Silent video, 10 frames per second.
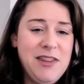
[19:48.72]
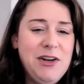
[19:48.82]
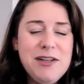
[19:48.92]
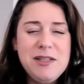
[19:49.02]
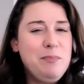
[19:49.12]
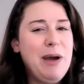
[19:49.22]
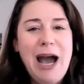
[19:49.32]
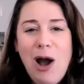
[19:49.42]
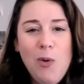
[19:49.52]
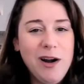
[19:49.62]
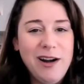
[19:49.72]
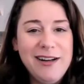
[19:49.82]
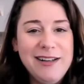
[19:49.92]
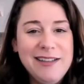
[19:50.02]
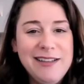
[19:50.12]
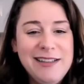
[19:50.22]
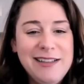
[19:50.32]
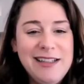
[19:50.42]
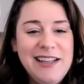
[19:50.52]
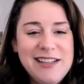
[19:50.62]
There is a power
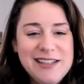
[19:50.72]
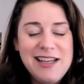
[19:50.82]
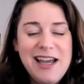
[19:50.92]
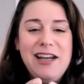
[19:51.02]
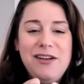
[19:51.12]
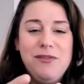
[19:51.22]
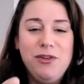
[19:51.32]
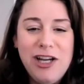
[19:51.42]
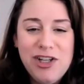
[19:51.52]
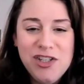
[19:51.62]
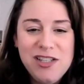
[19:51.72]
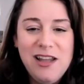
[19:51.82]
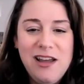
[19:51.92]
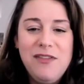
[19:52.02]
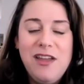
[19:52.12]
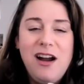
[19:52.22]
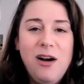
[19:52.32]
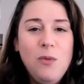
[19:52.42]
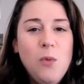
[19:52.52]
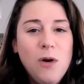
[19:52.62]
in this kind of gracious love that
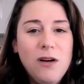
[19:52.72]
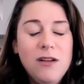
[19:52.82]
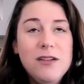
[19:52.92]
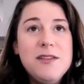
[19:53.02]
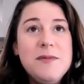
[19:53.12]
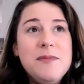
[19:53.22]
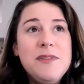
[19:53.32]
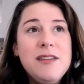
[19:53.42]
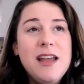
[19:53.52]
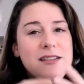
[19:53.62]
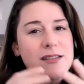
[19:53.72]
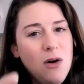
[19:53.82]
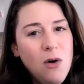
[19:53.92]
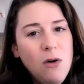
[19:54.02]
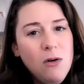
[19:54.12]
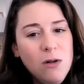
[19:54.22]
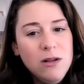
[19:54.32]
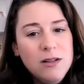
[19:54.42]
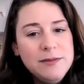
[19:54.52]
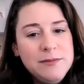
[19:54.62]
our world as a
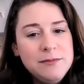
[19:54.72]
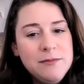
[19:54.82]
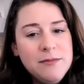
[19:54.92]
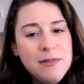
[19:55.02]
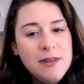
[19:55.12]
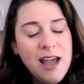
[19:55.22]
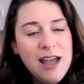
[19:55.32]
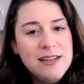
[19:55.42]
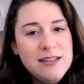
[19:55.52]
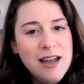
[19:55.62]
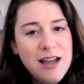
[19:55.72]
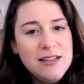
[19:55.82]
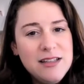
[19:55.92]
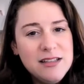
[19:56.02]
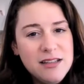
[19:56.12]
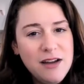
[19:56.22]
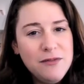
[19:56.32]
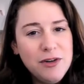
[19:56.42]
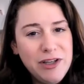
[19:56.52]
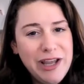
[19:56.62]
whole has not
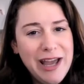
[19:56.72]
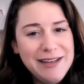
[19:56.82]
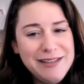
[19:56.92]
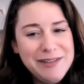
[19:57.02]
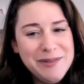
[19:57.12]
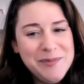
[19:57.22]
discovered yet.